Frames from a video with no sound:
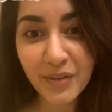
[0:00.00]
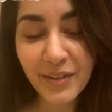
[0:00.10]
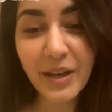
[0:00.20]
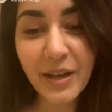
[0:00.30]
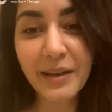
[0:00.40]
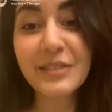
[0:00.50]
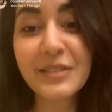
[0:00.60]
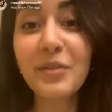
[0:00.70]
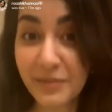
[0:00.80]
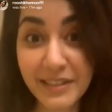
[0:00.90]
Okay,
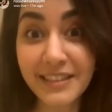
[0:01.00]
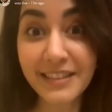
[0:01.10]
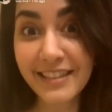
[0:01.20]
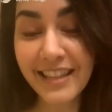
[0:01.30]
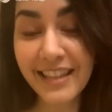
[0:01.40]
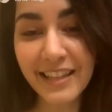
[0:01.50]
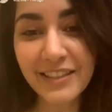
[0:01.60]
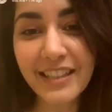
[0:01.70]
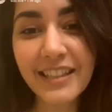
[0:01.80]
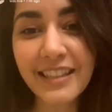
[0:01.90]
so this
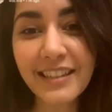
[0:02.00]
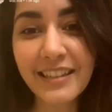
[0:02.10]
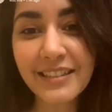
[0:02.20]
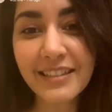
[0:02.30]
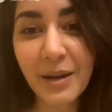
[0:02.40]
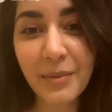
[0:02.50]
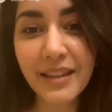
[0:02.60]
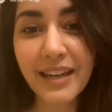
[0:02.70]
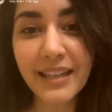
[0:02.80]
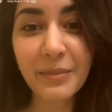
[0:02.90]
actually has come at
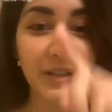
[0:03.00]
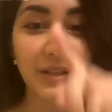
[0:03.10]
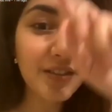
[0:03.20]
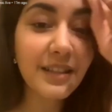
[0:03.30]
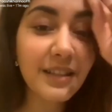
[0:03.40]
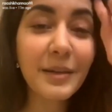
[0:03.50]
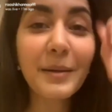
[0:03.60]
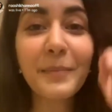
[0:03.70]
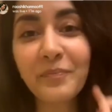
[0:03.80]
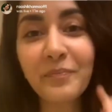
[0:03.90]
the right time because,
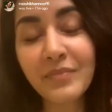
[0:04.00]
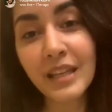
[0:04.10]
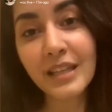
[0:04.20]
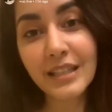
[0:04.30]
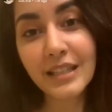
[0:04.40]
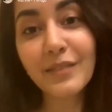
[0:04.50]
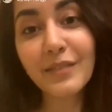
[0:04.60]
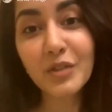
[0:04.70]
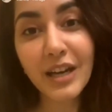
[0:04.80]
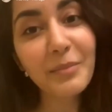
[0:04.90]
see, if
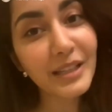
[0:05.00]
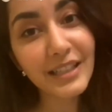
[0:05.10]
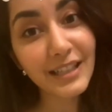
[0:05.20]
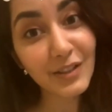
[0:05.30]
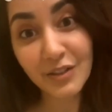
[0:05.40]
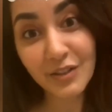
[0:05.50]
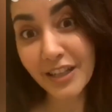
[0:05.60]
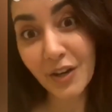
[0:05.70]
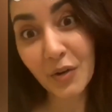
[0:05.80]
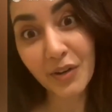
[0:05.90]
you start meditating, you
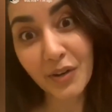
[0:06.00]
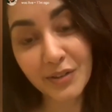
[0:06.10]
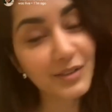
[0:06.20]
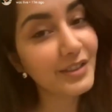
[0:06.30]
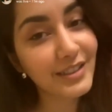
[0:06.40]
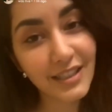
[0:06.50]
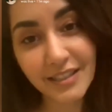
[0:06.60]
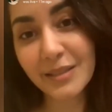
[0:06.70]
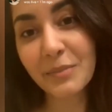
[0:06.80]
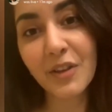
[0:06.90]
start glowing also.
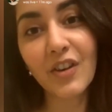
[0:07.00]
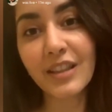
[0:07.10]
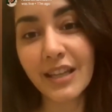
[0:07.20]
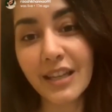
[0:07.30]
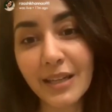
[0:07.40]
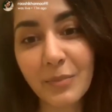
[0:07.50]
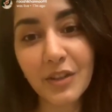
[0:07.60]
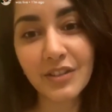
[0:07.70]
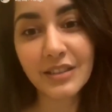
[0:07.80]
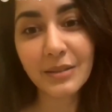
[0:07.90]
Trust me on that
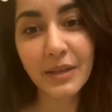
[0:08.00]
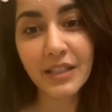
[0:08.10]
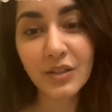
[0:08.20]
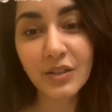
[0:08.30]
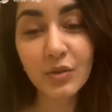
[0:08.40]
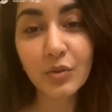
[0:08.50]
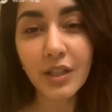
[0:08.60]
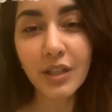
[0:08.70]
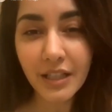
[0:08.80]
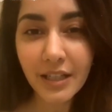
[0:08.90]
because it makes you
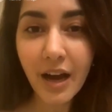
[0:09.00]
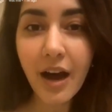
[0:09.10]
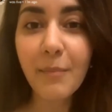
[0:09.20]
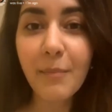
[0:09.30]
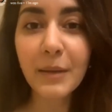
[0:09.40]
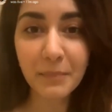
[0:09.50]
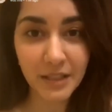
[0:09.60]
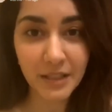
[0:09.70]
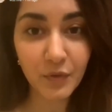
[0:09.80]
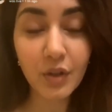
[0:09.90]
really calm and
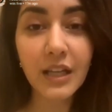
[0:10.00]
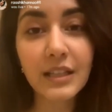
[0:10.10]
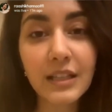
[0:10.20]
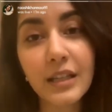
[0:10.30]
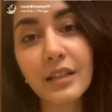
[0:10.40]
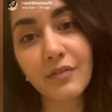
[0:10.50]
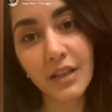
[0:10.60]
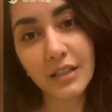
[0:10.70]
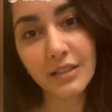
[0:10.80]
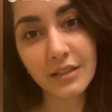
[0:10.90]
peaceful, and that
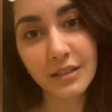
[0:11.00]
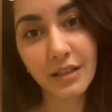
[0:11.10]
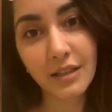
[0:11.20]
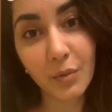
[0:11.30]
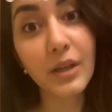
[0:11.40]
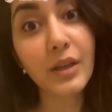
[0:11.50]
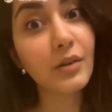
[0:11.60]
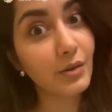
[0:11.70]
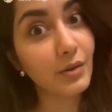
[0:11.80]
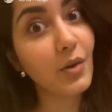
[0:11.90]
reflects in the way you
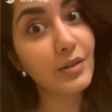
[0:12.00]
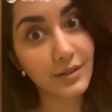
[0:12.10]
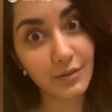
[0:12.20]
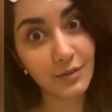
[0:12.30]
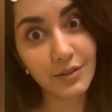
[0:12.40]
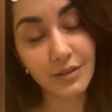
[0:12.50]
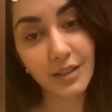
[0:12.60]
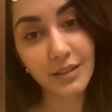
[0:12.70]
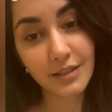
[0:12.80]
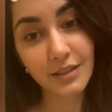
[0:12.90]
look also. So
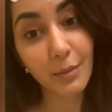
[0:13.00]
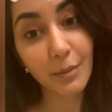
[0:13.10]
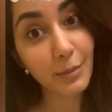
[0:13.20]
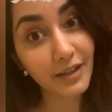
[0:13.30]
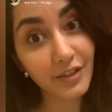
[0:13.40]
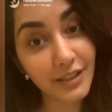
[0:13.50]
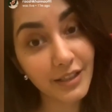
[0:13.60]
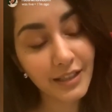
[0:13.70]
that's double benefit.